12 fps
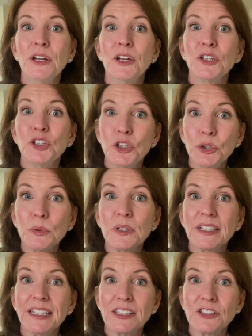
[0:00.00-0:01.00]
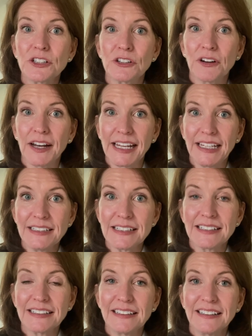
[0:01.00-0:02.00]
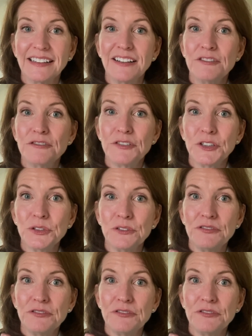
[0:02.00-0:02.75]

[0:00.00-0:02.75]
you will integrate food,